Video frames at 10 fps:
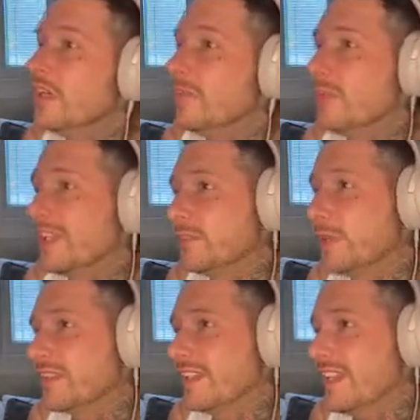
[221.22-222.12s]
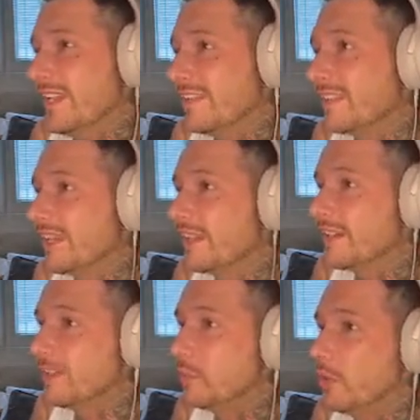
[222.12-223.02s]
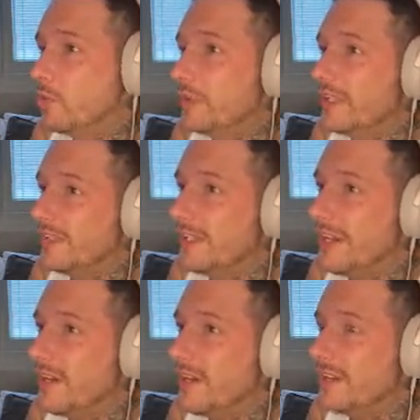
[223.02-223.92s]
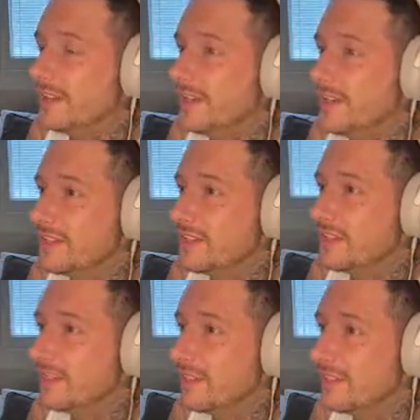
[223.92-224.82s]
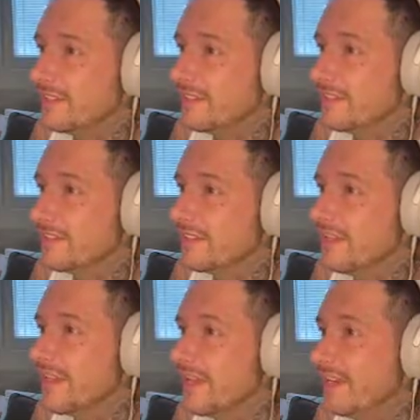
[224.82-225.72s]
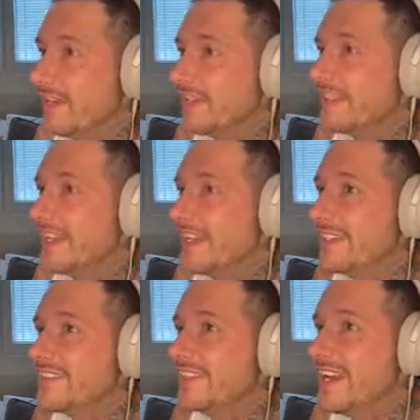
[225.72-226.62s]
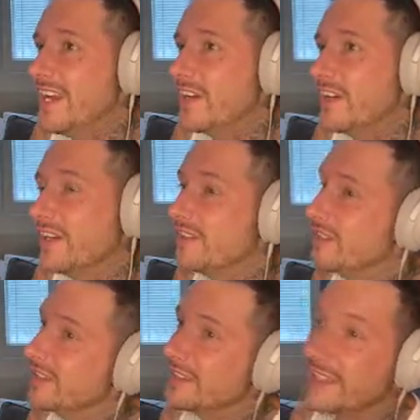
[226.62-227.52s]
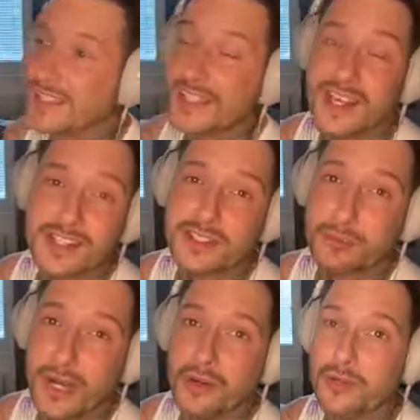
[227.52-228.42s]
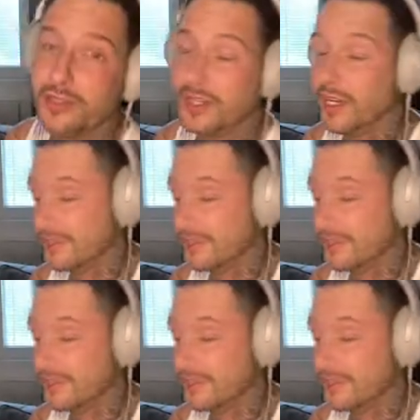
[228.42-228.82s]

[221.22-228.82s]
But it works like this. There's bone meal in there, and then it, you know, it just does that, and it collects in here, and you get like a nice amount. I